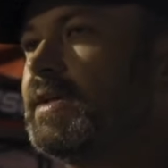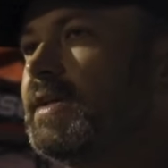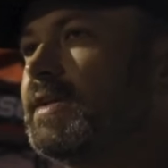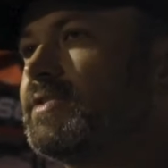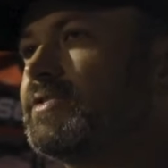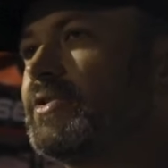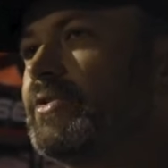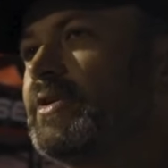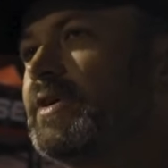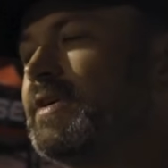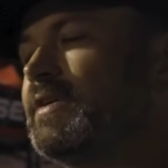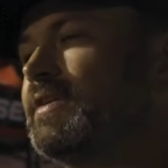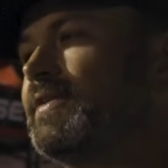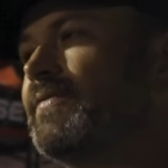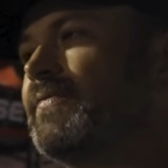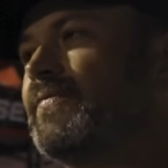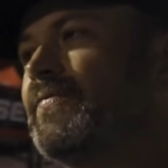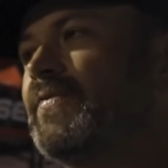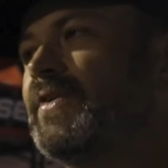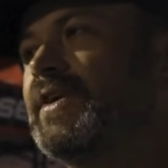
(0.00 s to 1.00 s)
It's so hard to
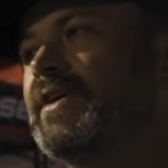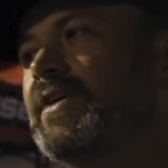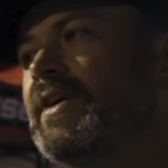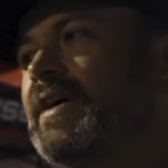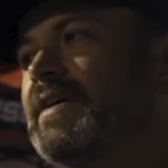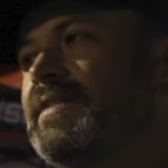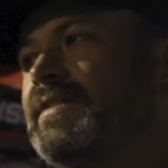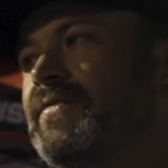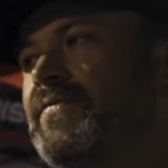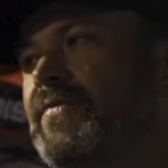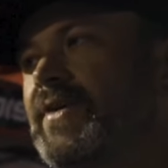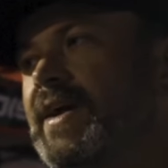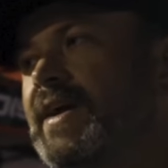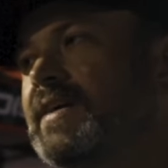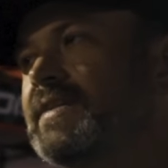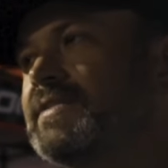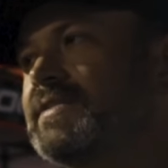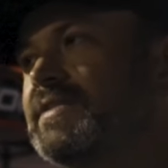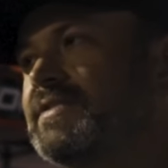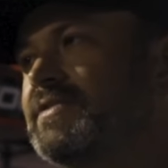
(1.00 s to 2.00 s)
figure out the
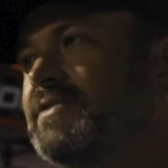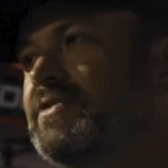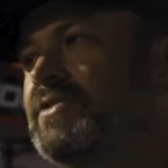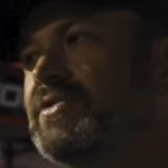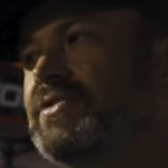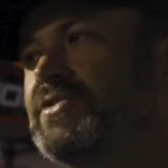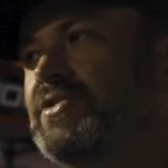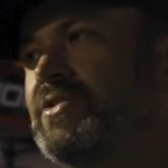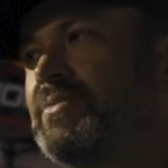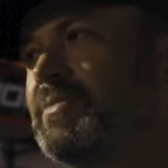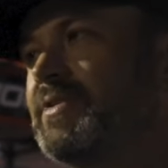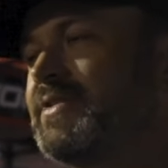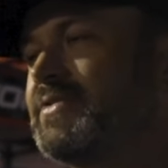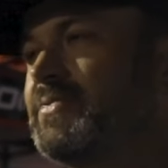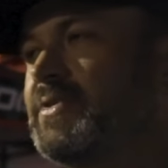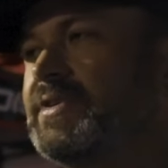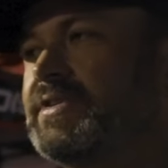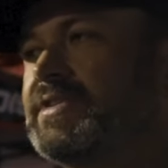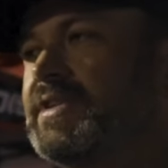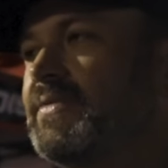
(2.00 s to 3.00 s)
facts because there's so much
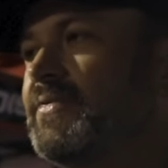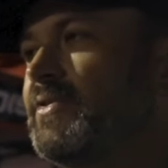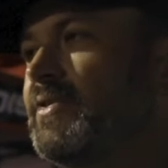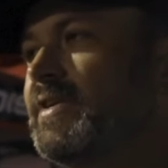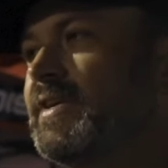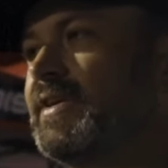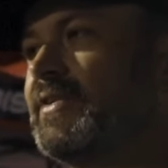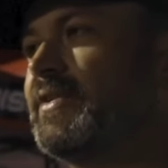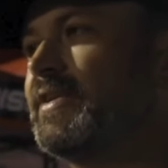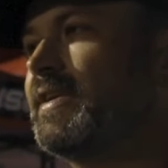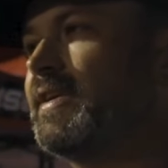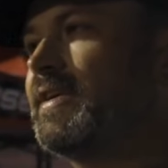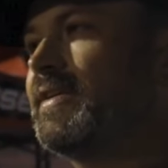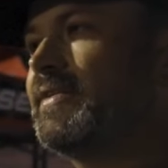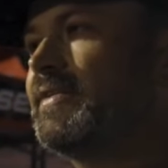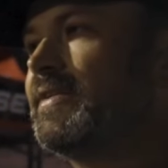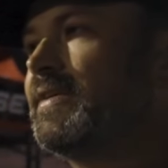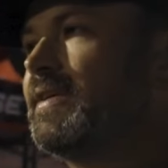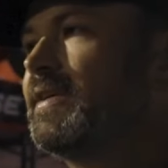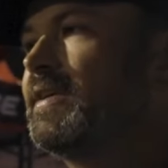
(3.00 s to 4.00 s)
weird stuff going on right
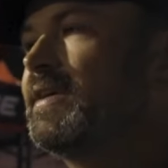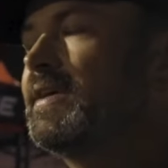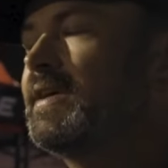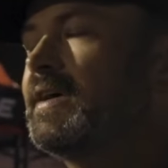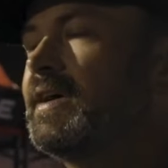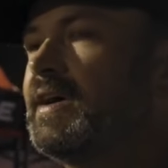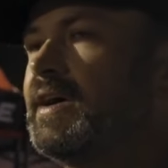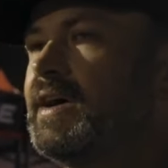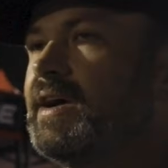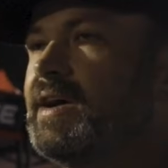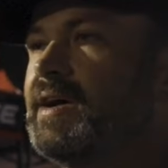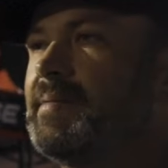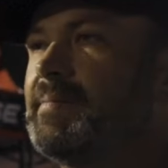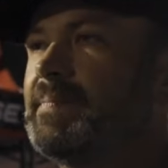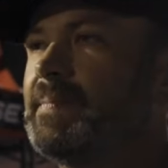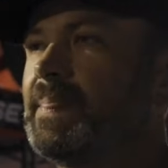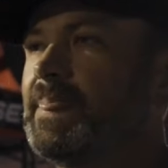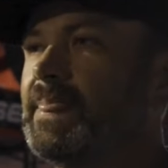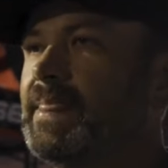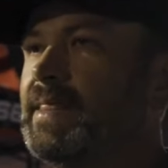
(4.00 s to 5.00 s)
now. Right. Um,
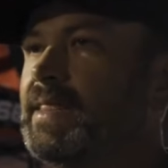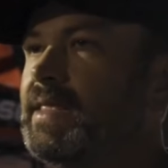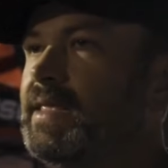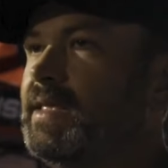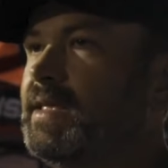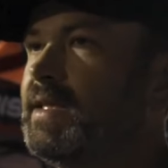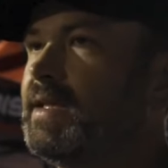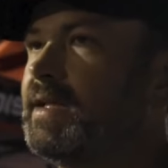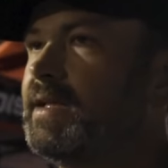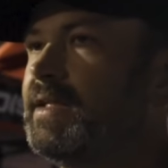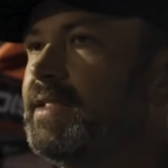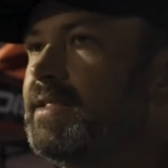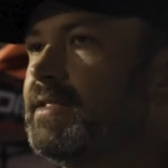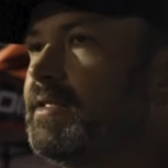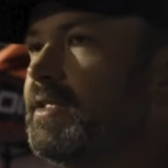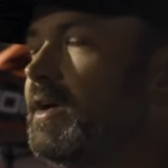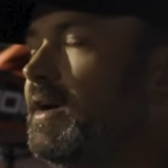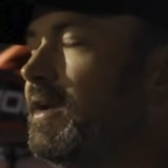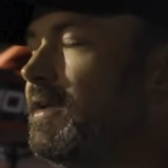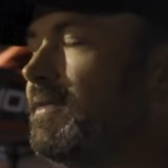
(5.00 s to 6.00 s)

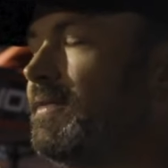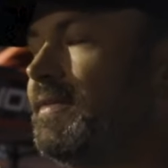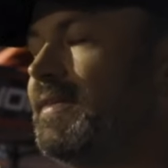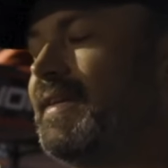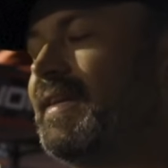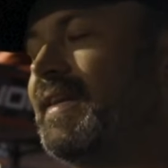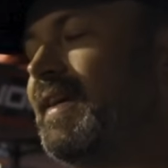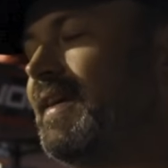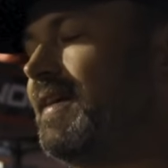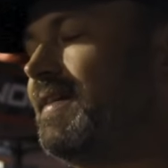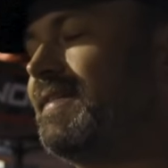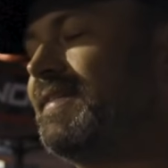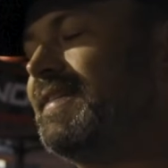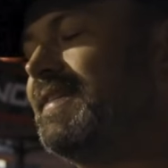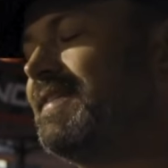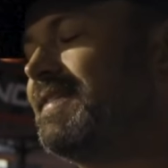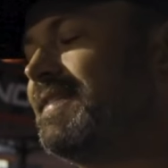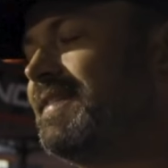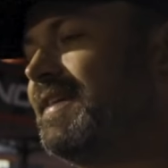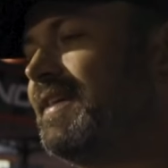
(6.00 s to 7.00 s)
a lot of
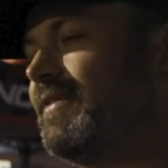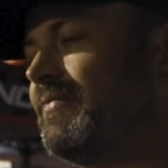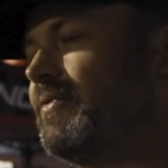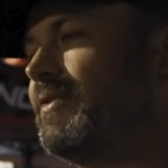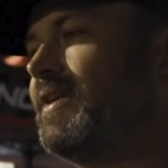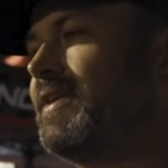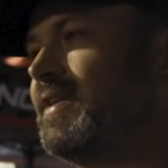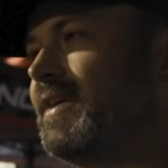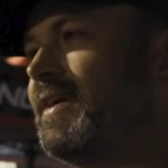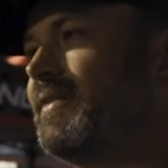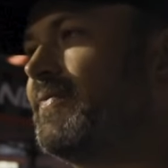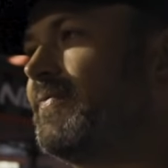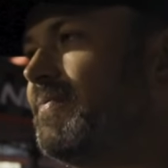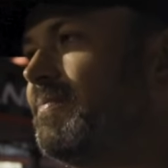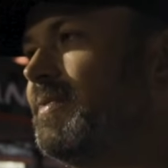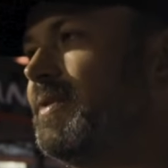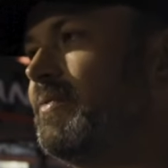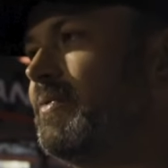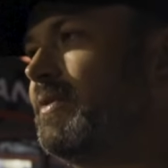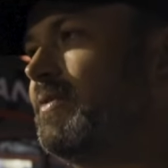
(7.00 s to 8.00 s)
it's, it's really tough,
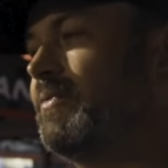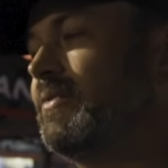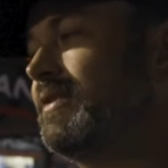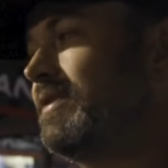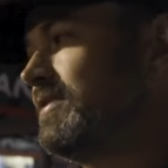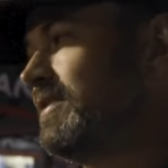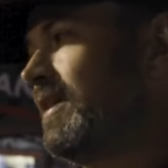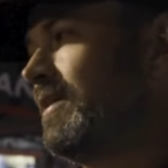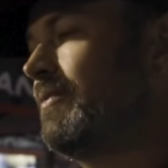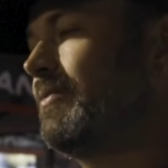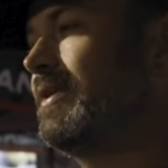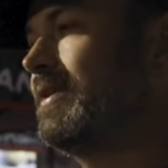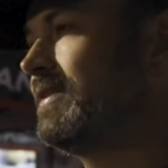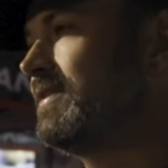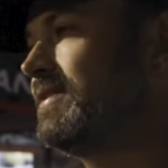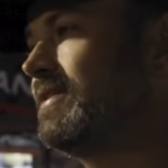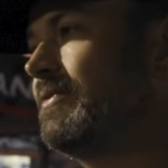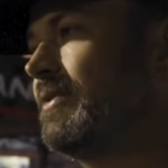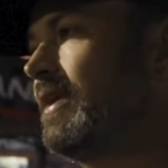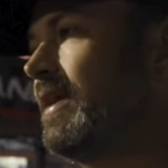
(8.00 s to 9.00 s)
but we're, we're just kind of waiting
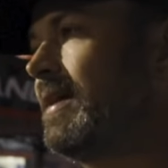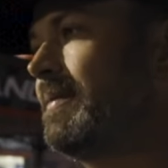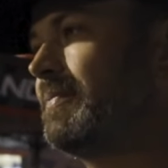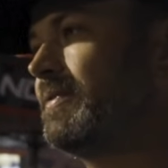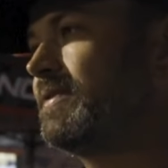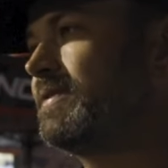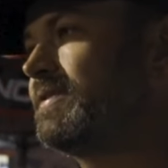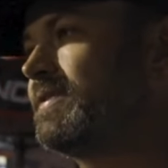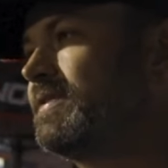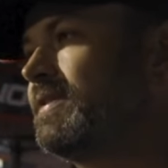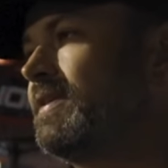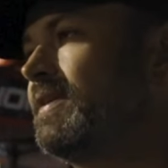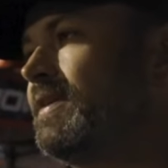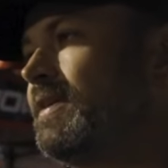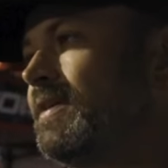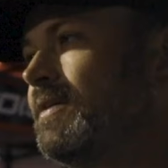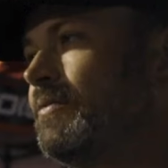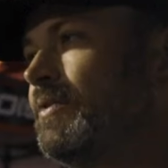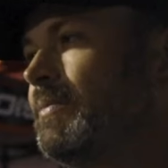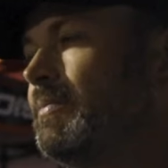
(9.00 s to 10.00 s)
to see what happens.
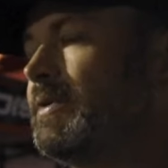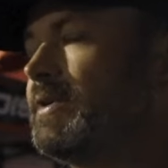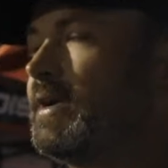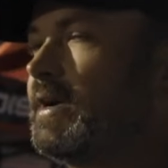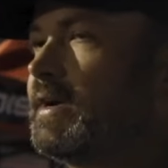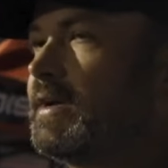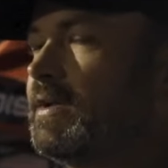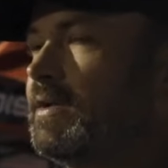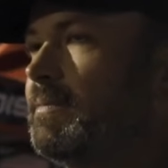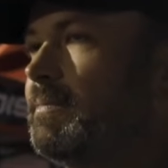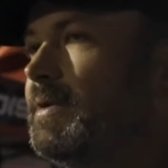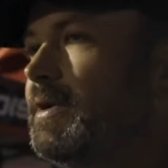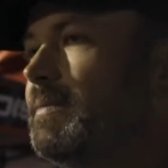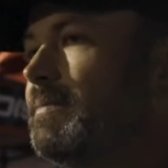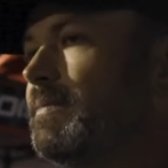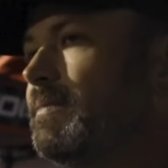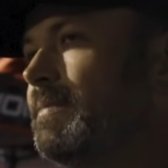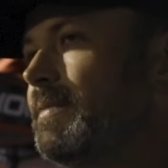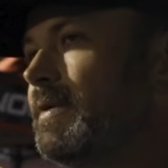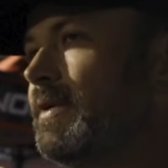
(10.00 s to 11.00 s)
Right. We've been talking to big
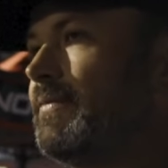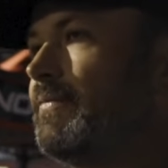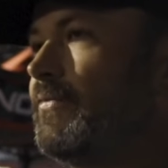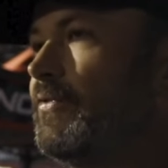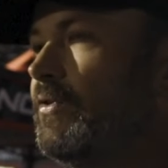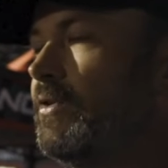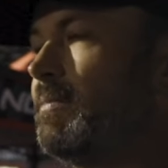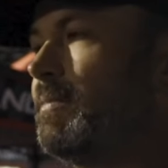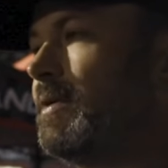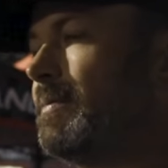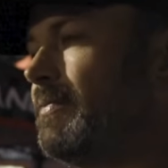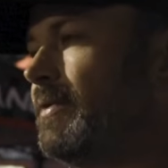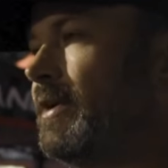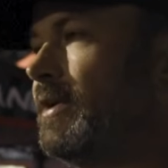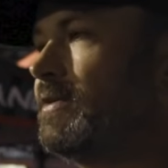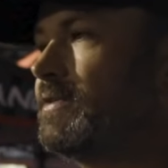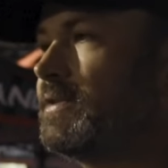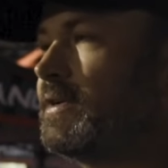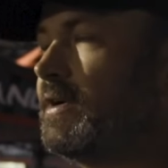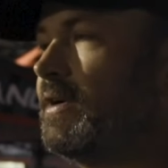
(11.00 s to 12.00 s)
a few of the big
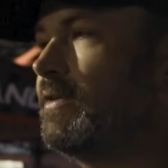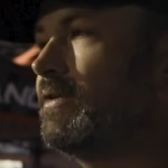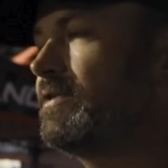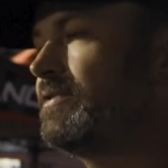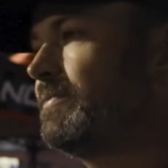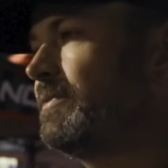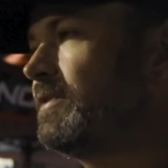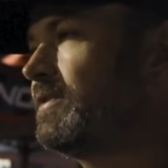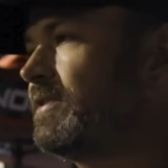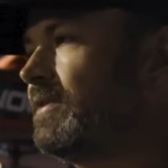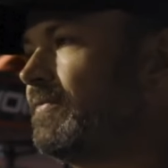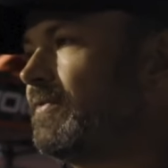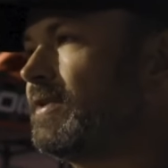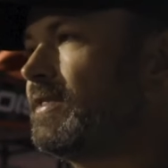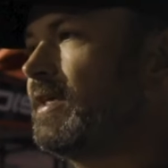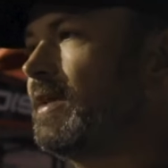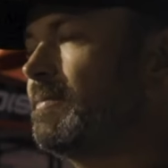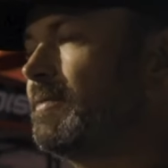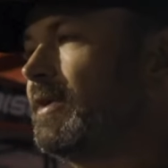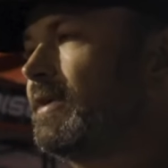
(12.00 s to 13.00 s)
players congressmen and stuff
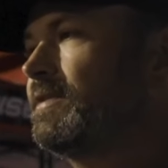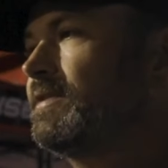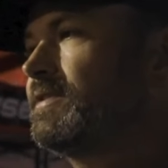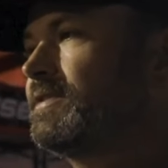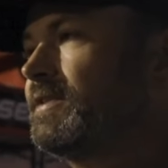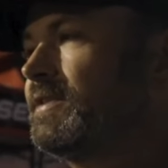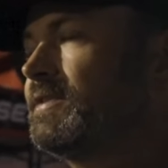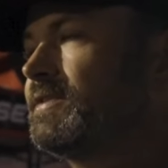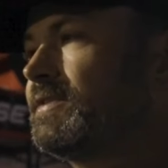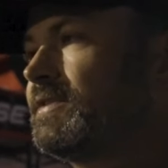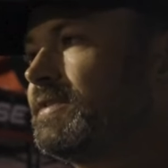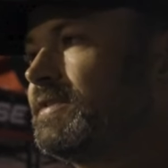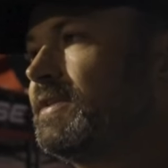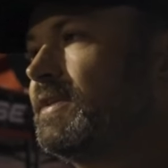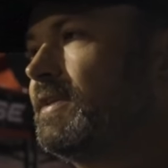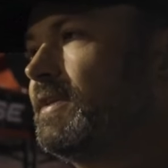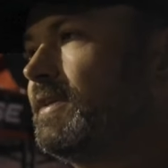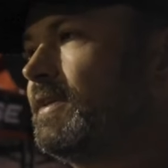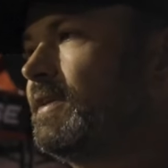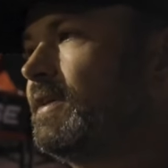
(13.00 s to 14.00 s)
like that behind the scenes to
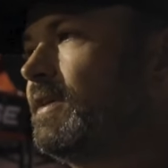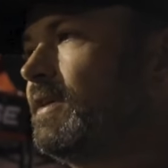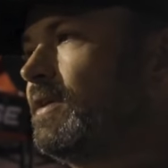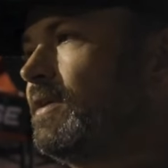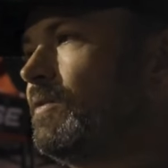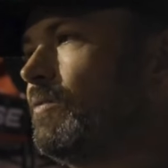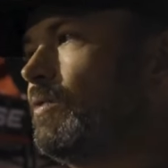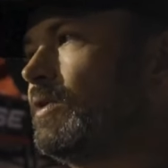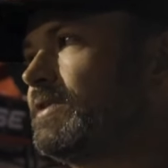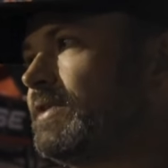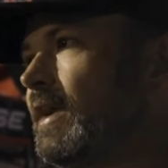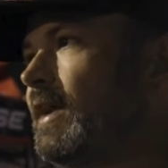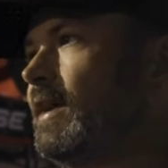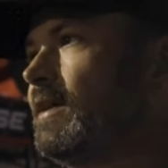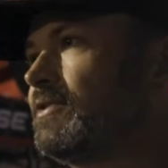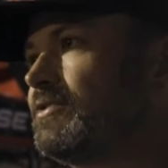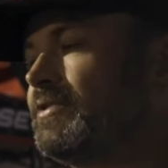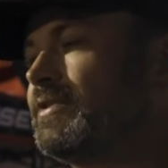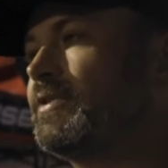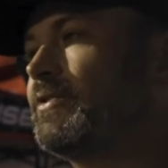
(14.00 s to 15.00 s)
see what's
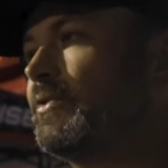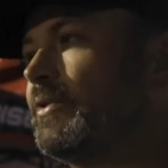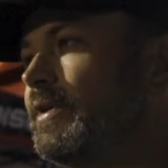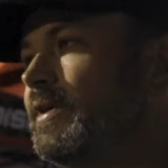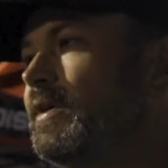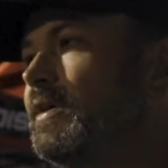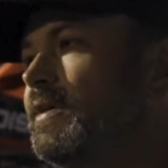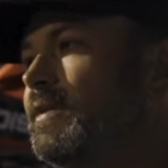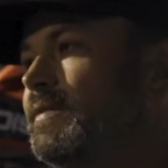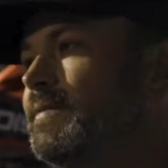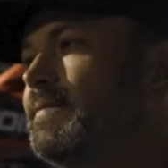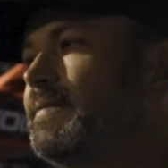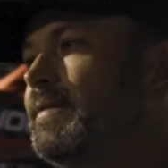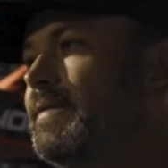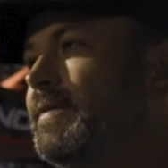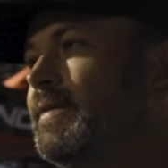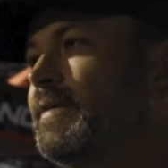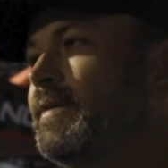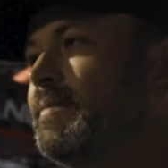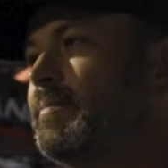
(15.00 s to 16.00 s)
actually going on.
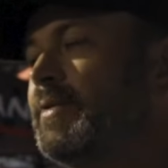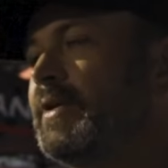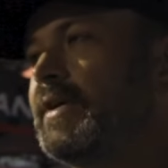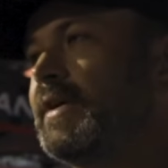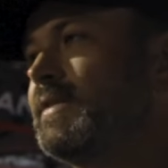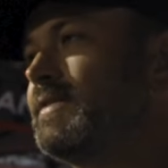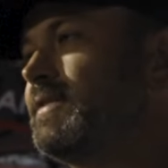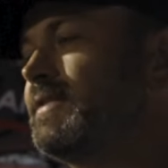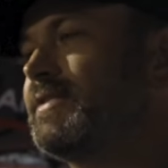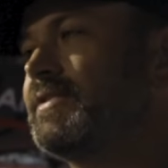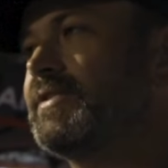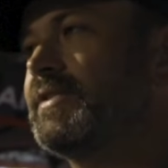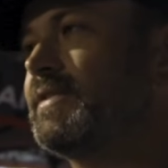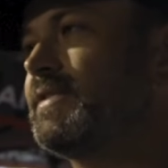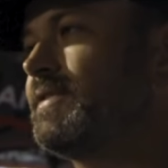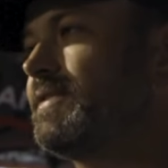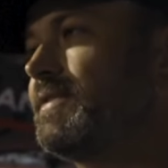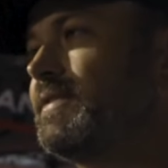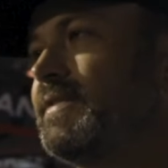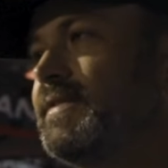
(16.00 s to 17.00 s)
Right. Because it's
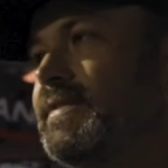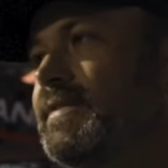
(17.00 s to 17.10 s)
just.